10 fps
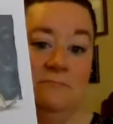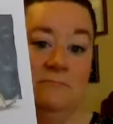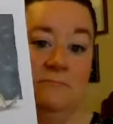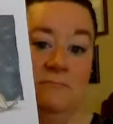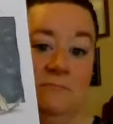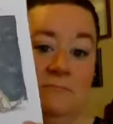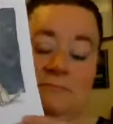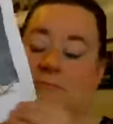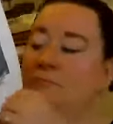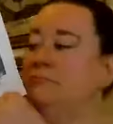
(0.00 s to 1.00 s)

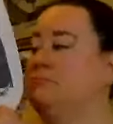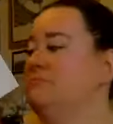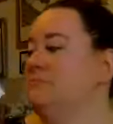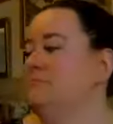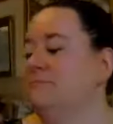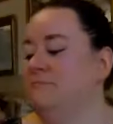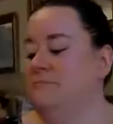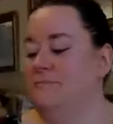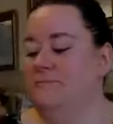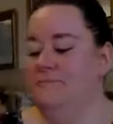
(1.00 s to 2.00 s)

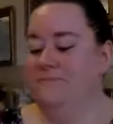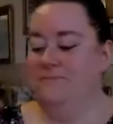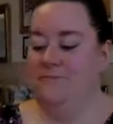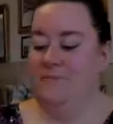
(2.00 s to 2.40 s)
No one is speaking in this clip.